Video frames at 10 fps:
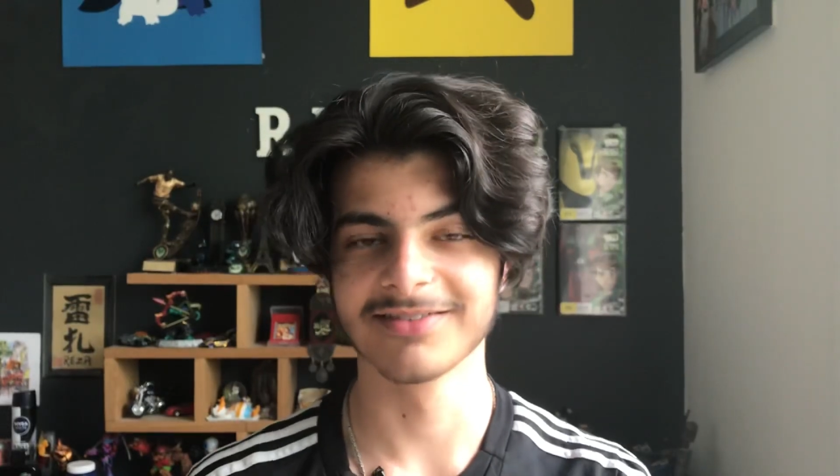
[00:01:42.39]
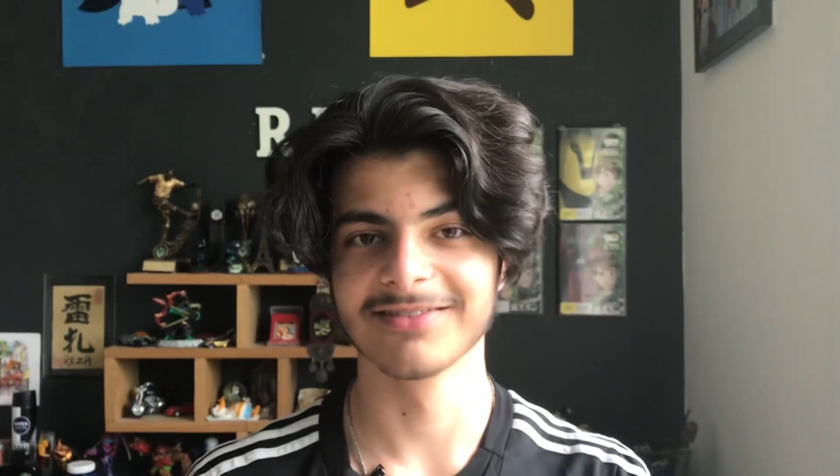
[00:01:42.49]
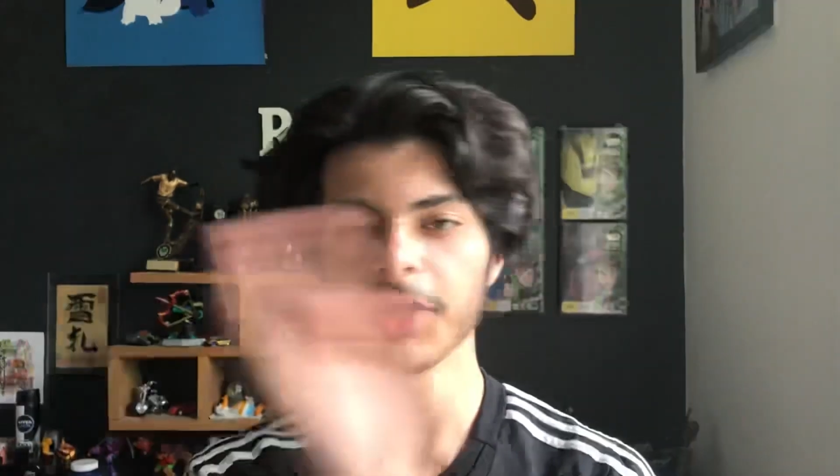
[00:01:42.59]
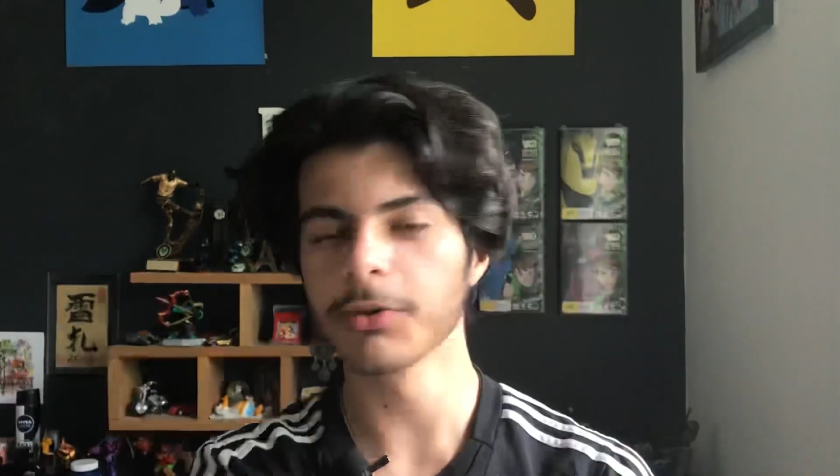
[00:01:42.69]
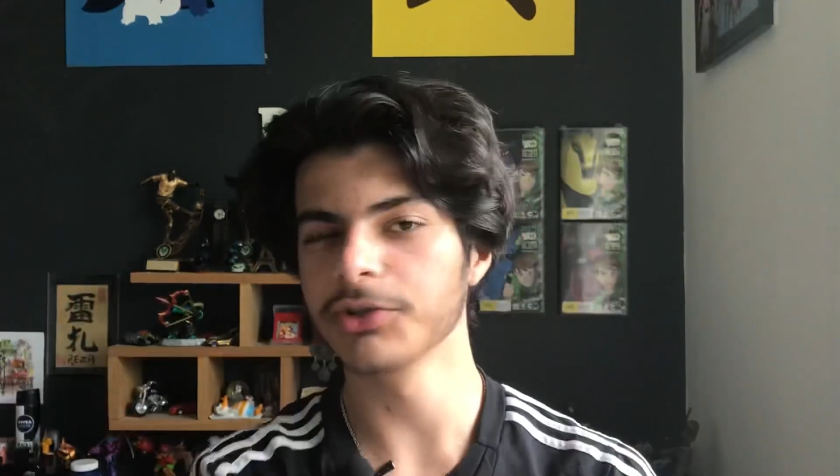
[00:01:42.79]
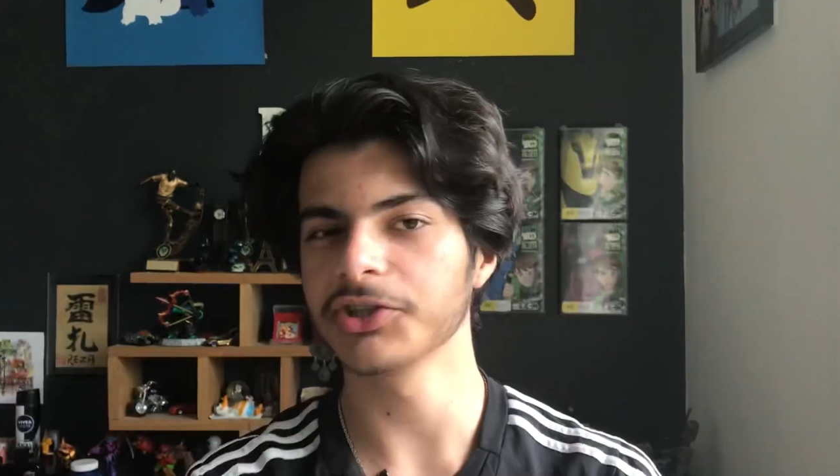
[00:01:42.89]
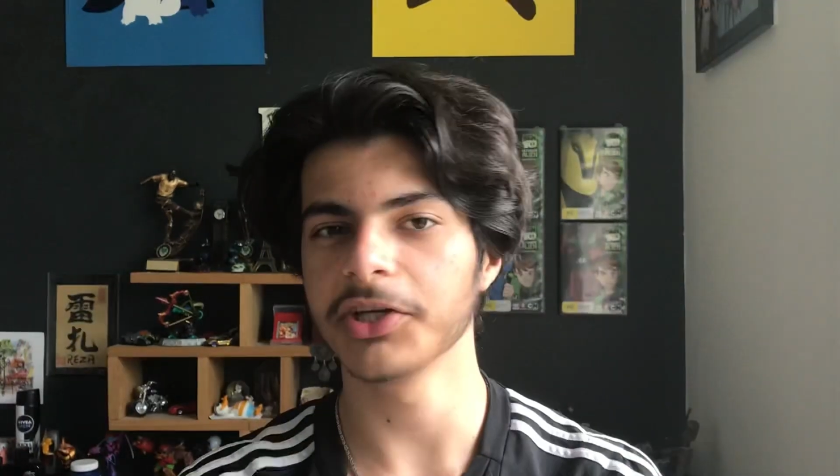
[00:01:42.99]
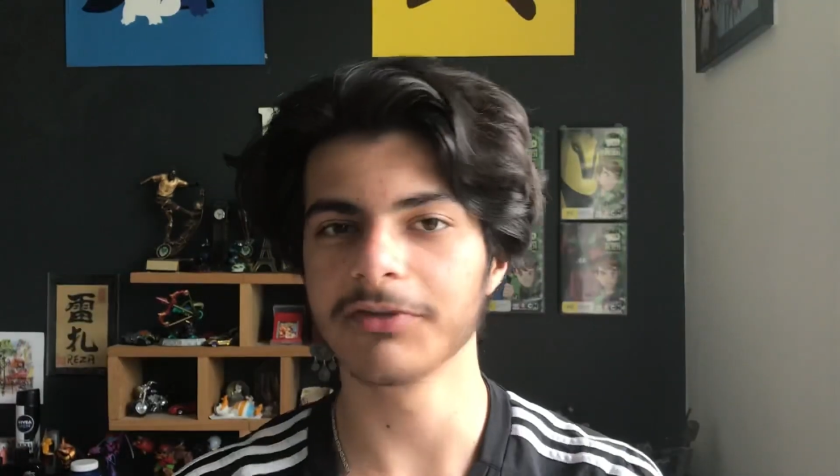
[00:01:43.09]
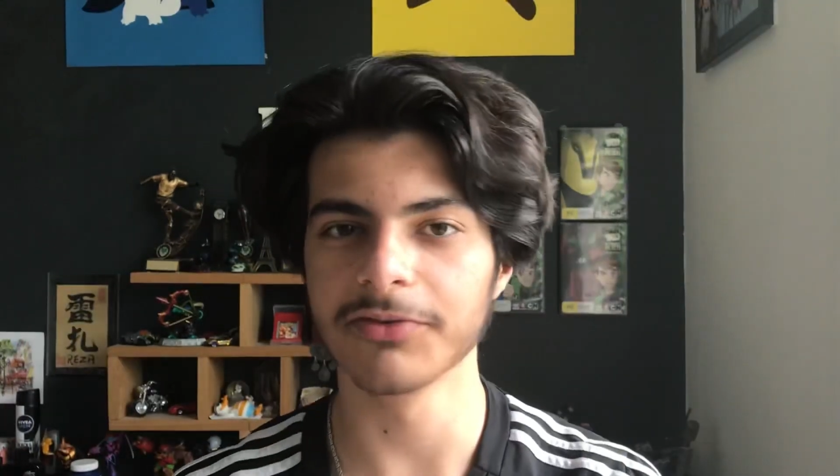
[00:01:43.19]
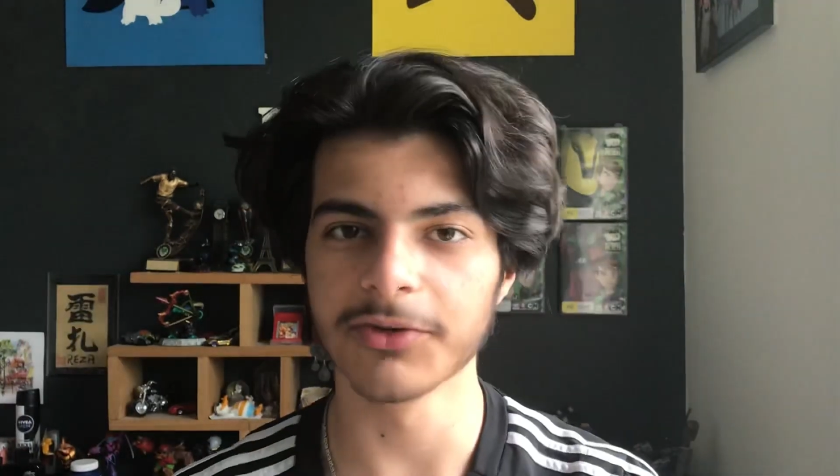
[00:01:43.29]
I know what you're
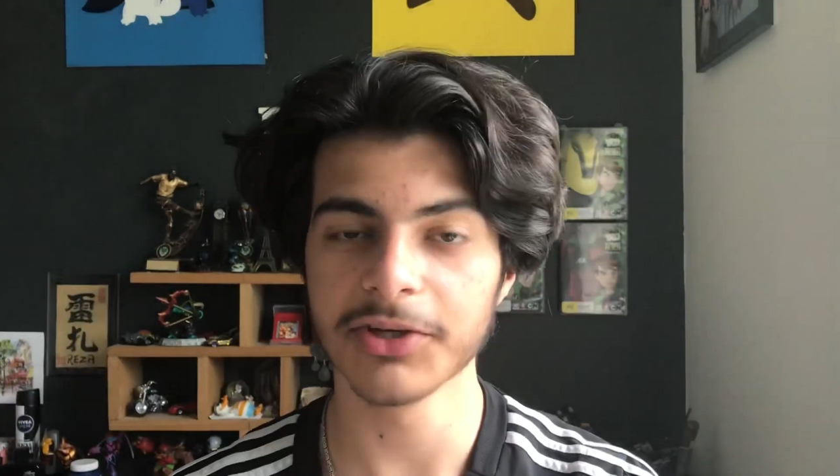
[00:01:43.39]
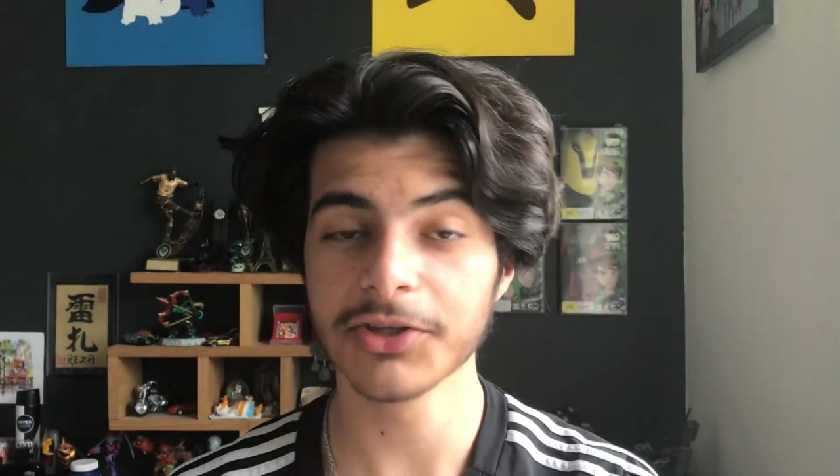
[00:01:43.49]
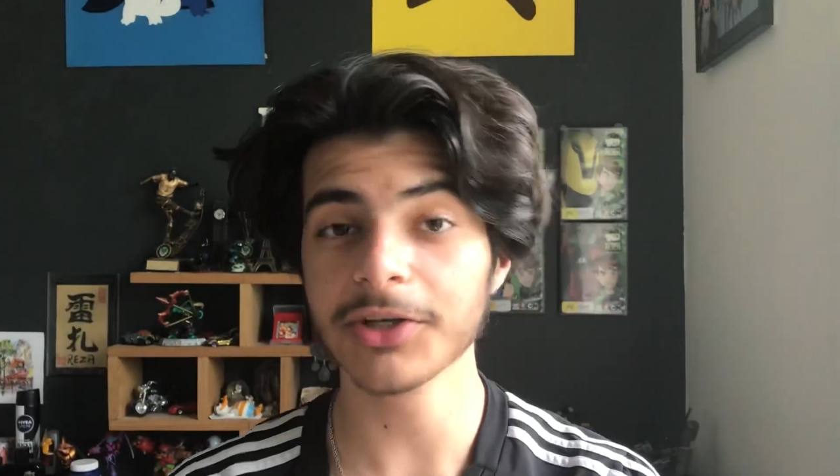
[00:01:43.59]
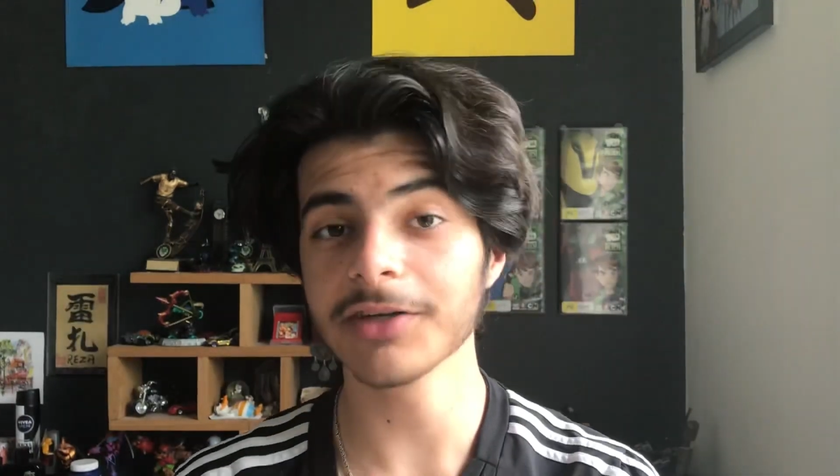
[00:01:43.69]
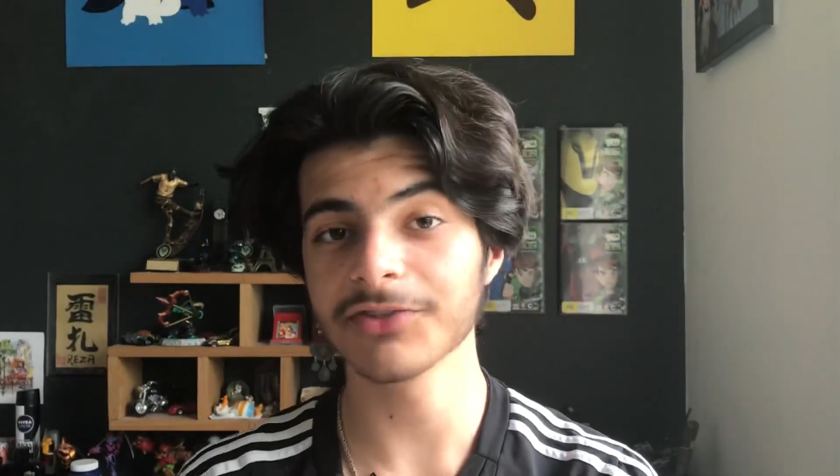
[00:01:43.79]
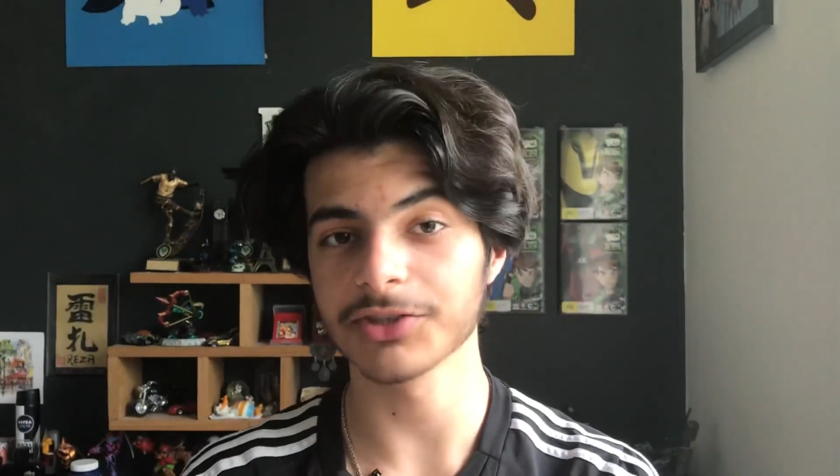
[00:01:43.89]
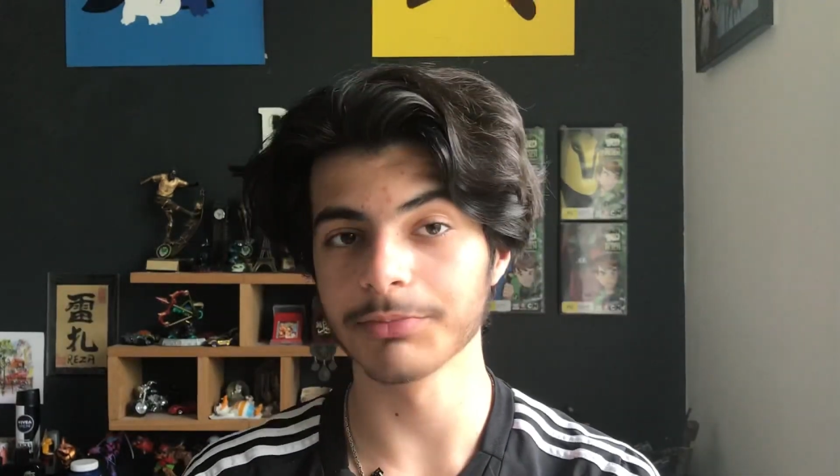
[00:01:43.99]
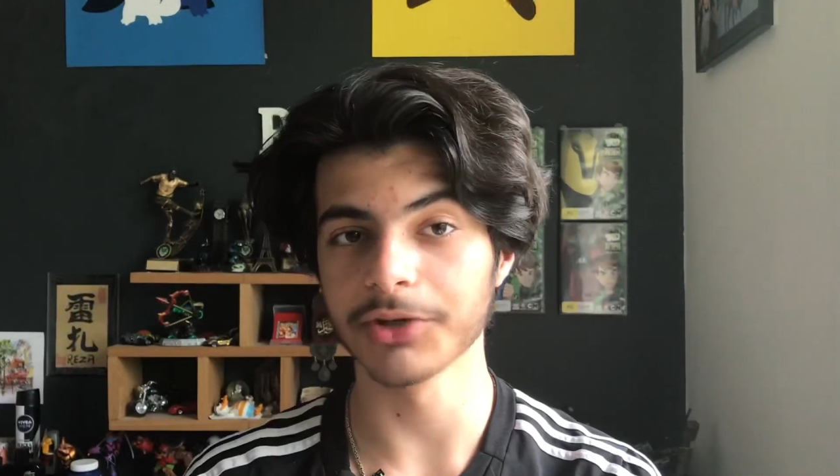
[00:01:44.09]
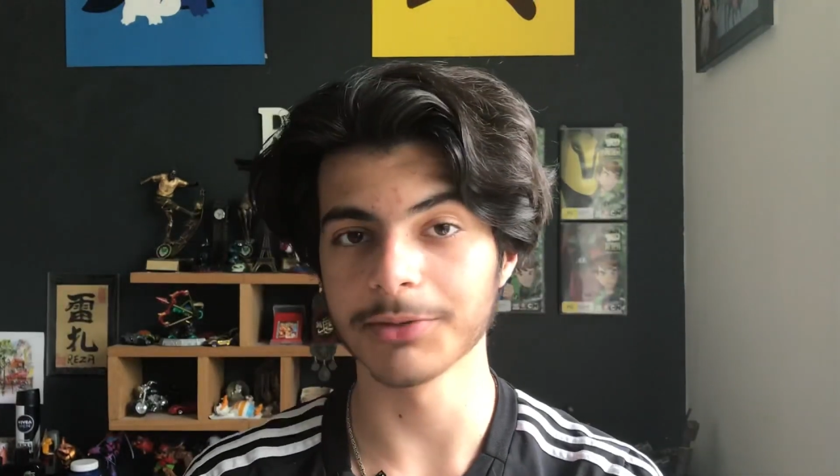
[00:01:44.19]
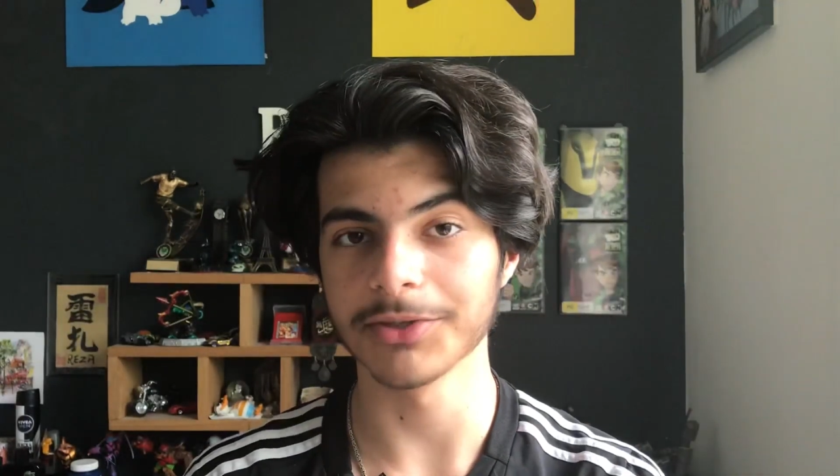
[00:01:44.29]
here for. You're here for some
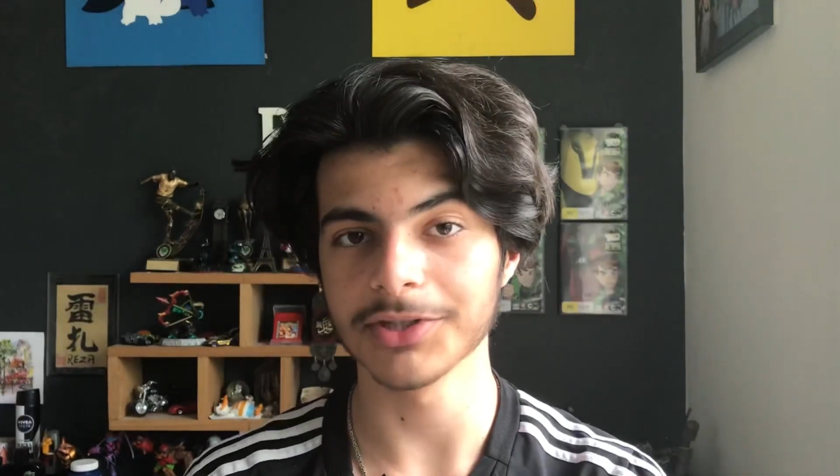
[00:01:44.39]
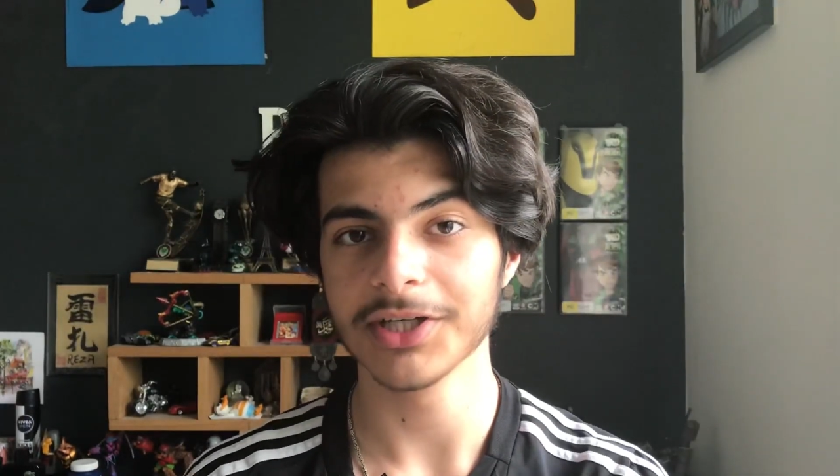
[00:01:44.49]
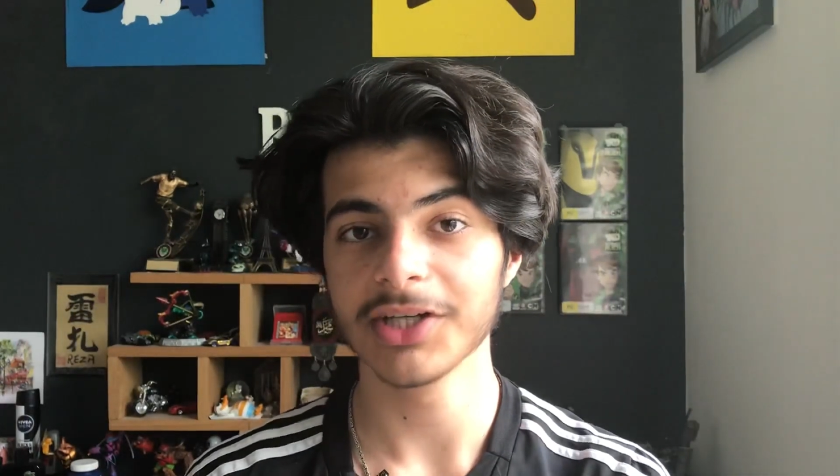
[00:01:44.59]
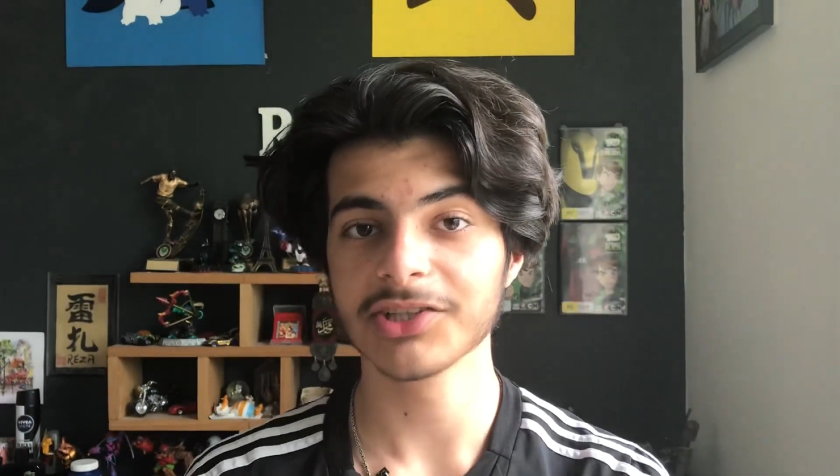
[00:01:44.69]
Pokemon.